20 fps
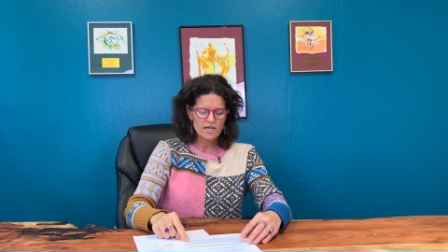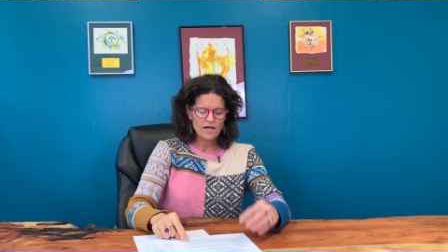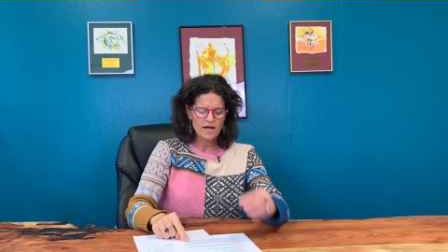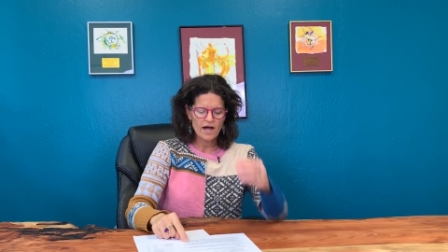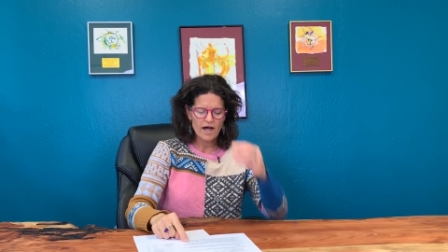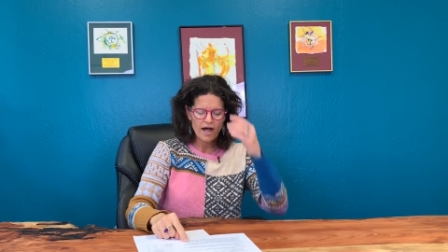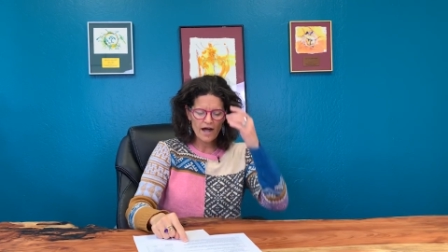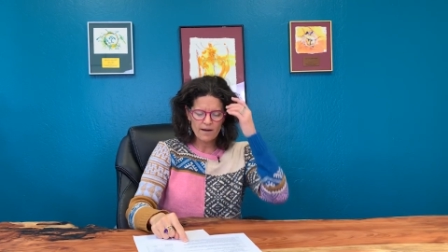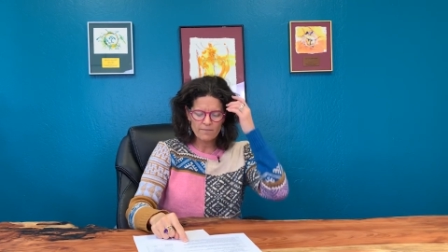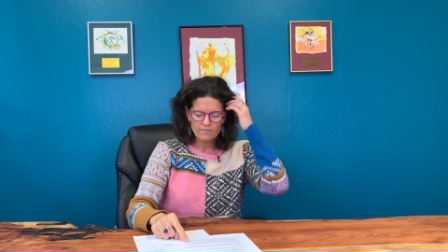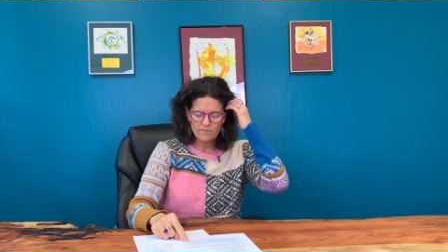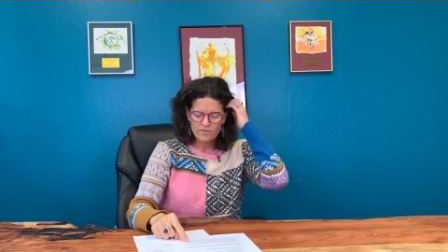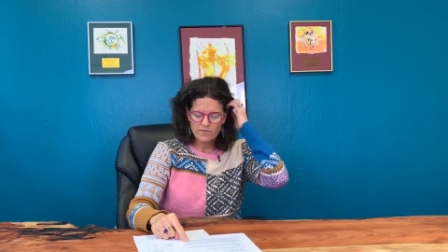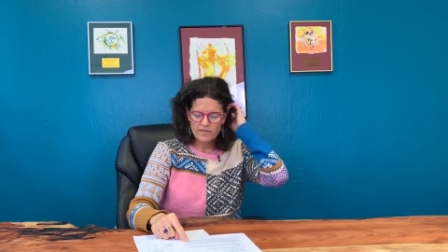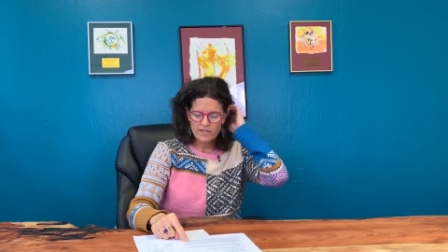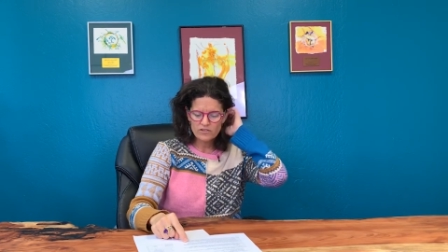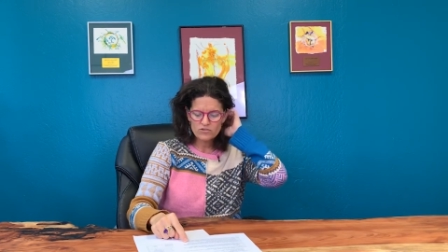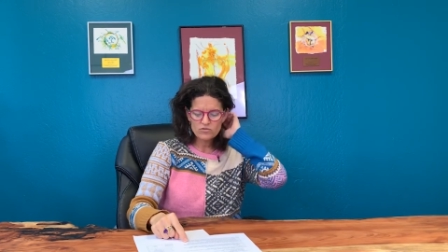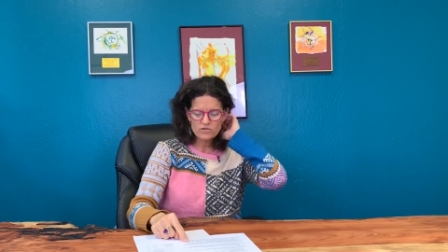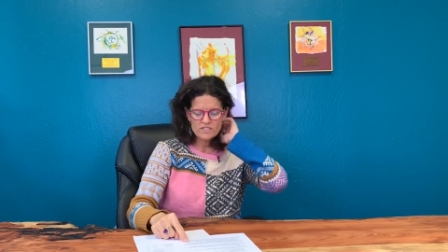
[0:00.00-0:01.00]
Um,
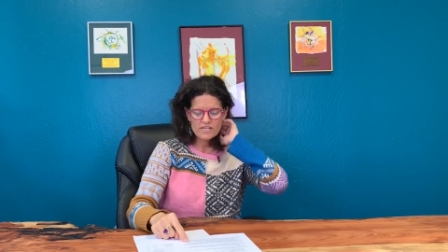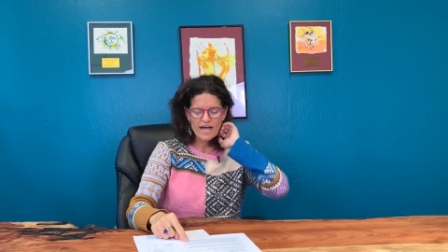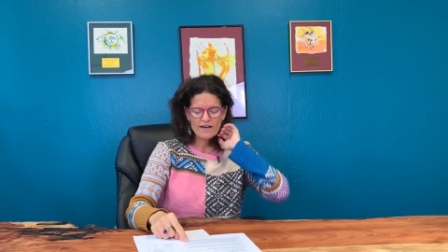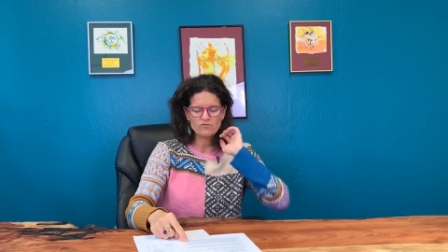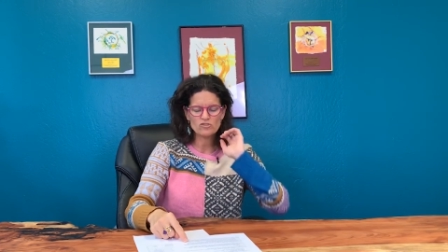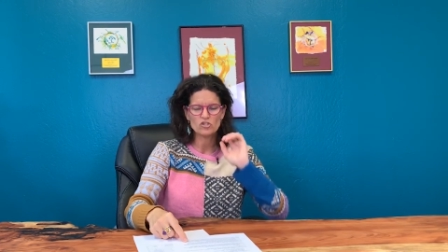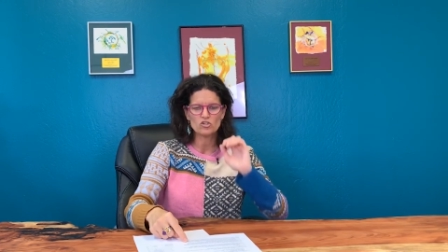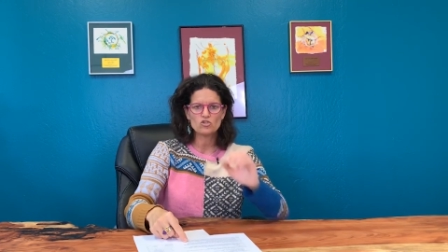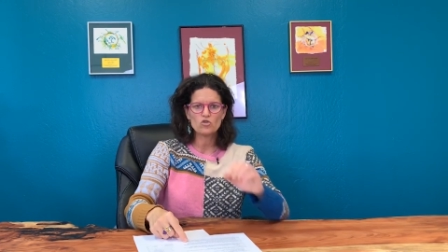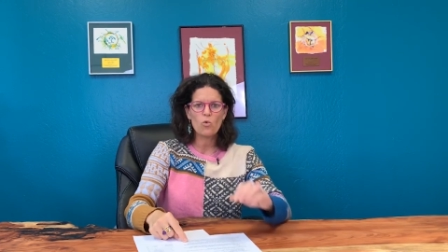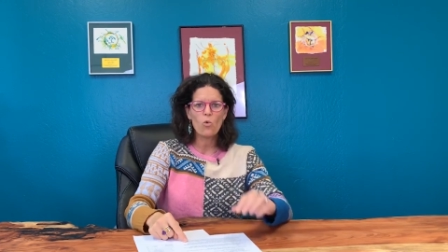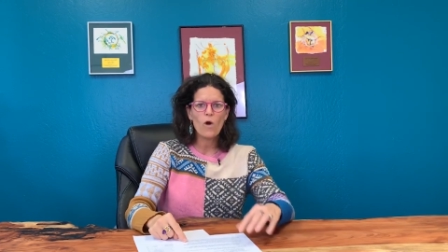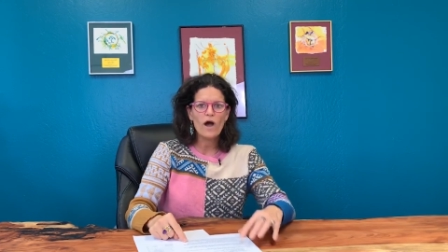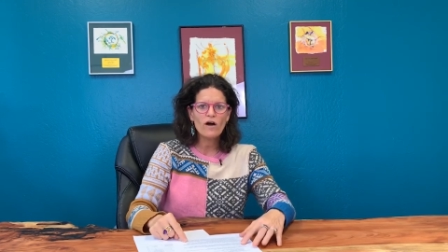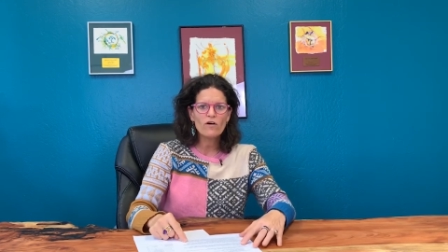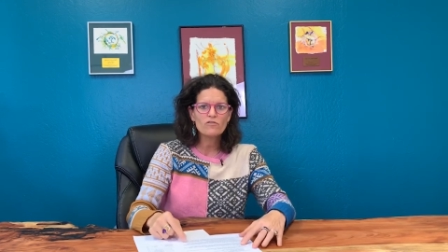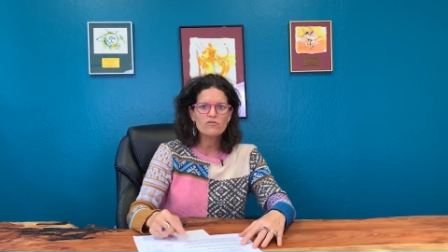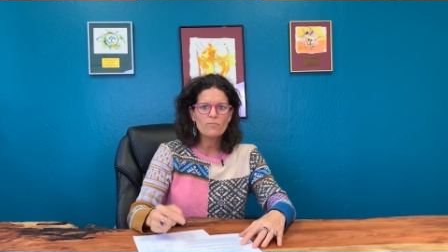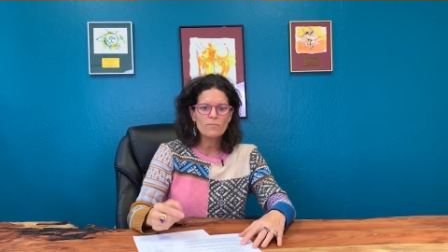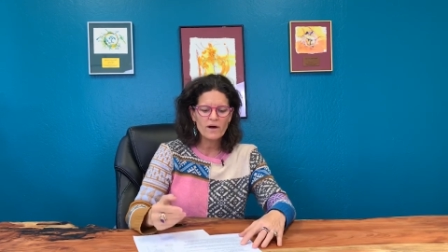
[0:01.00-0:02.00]
this was after
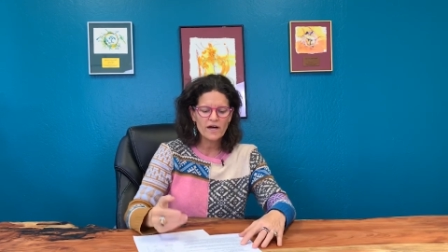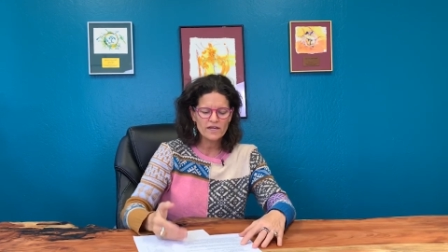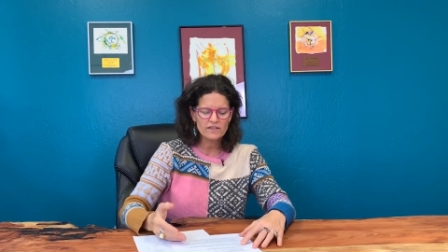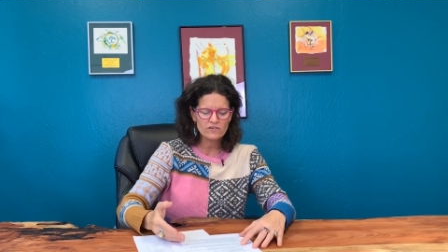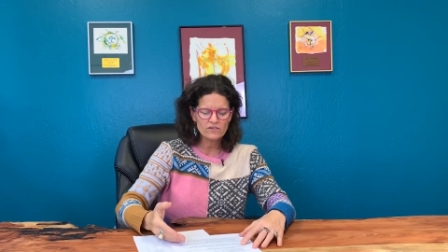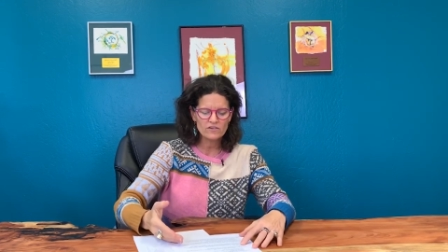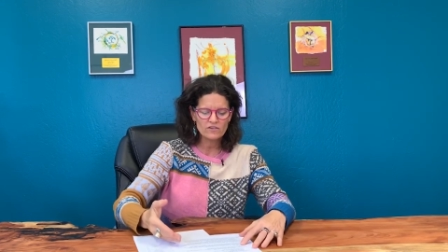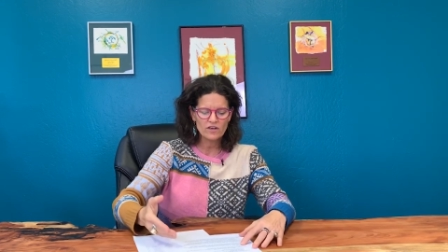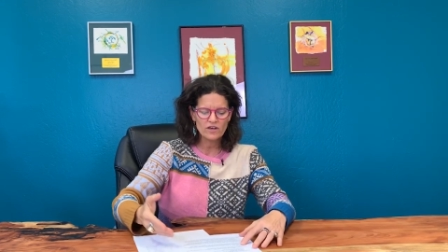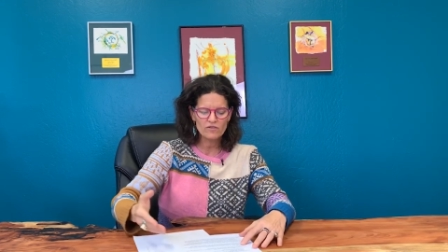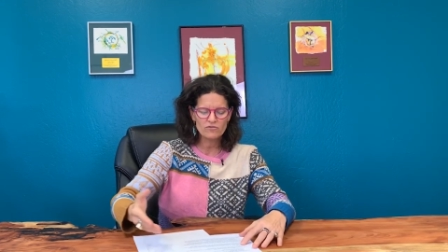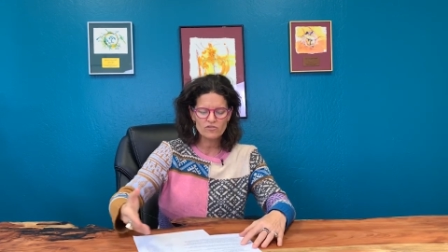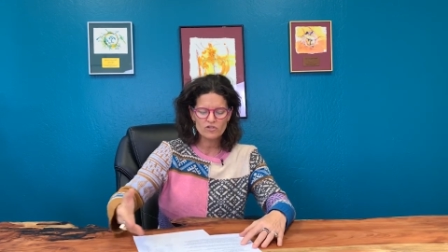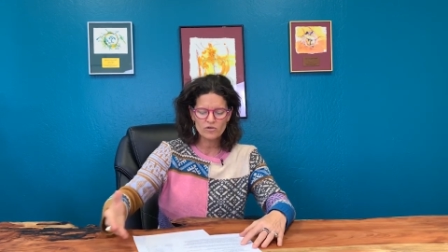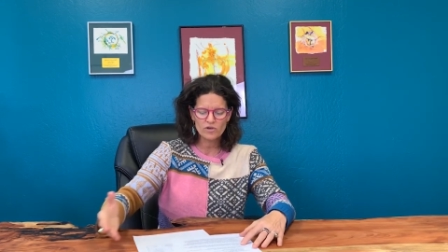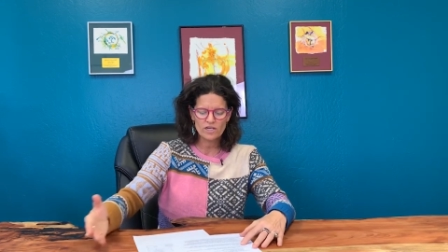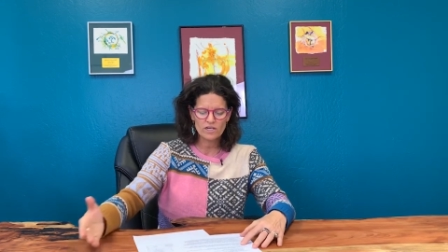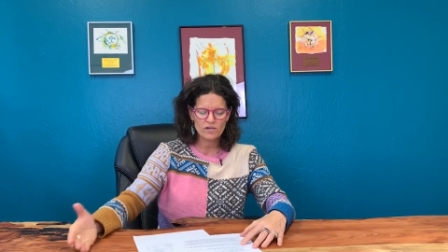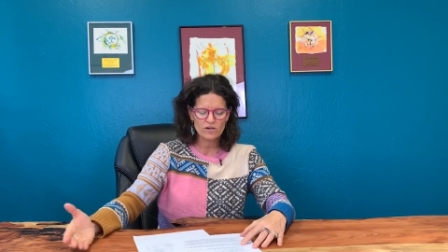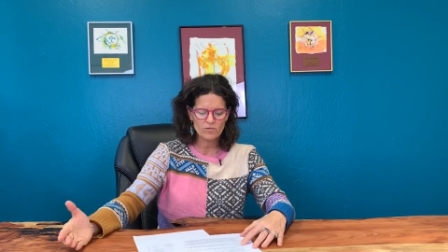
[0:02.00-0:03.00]
12 months of
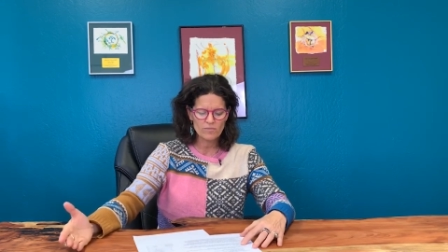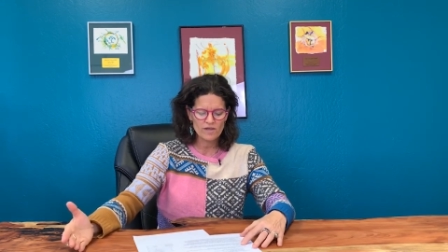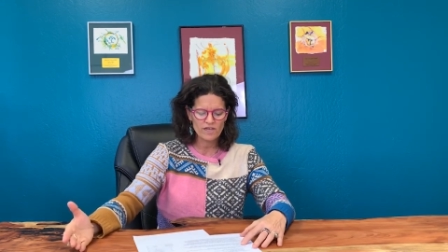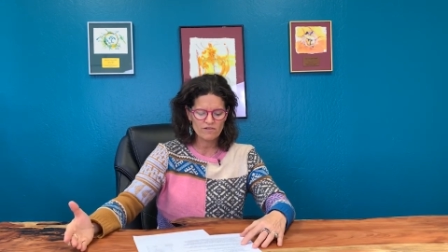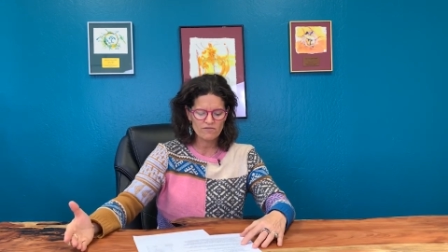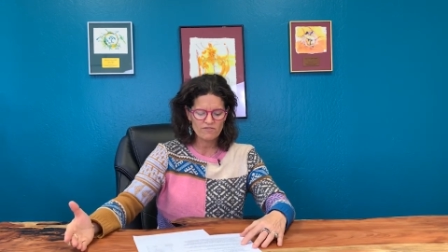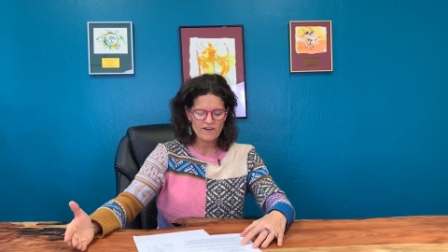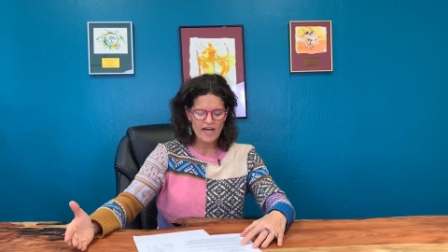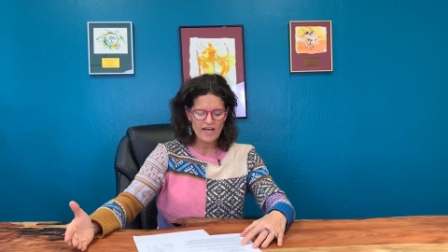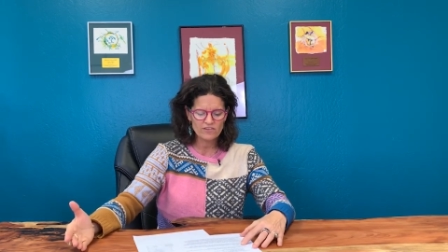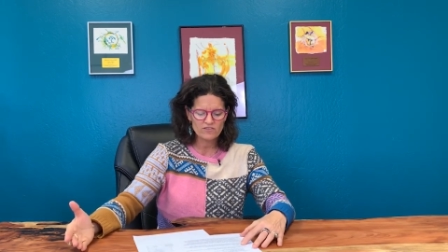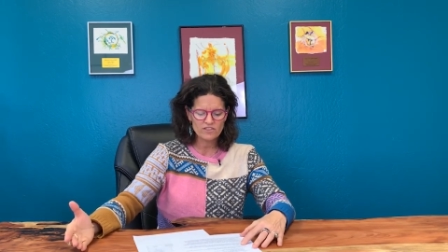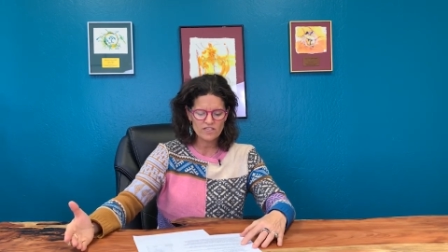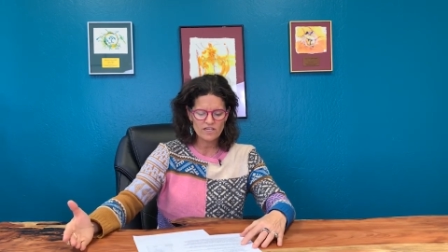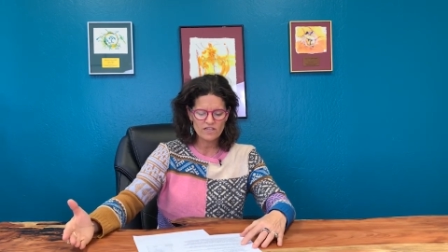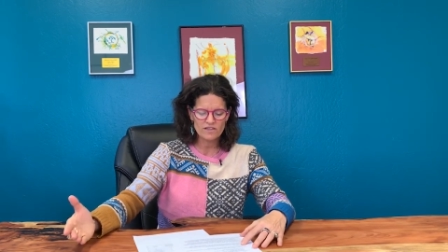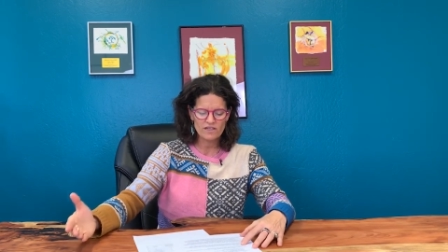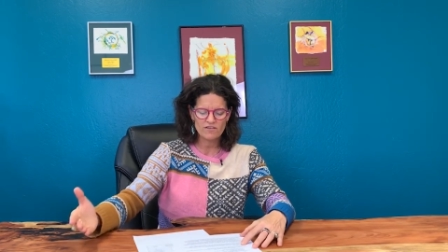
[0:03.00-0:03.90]
doing intermittent fasting.